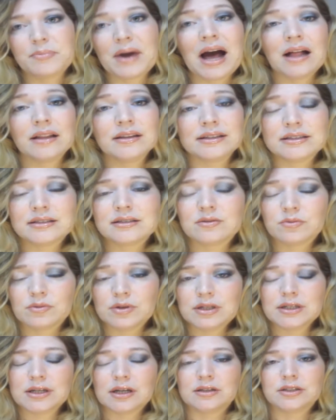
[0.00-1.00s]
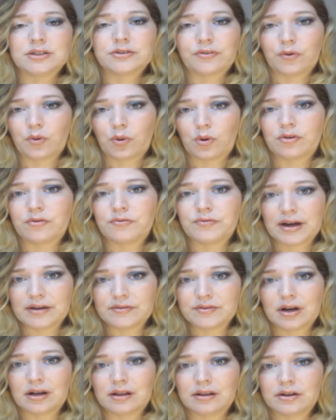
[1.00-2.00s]
palette retails for
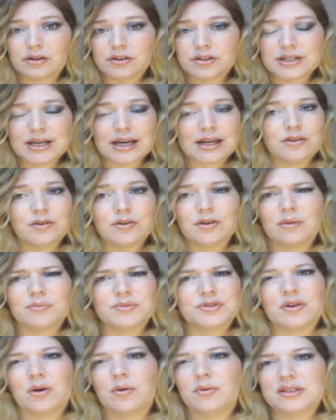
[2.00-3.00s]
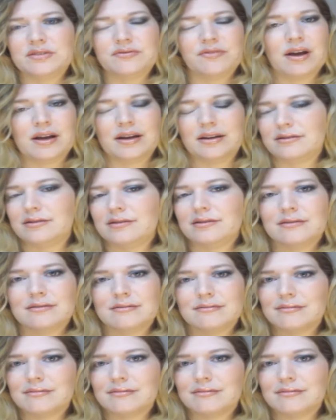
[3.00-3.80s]
$5, and you can almost always find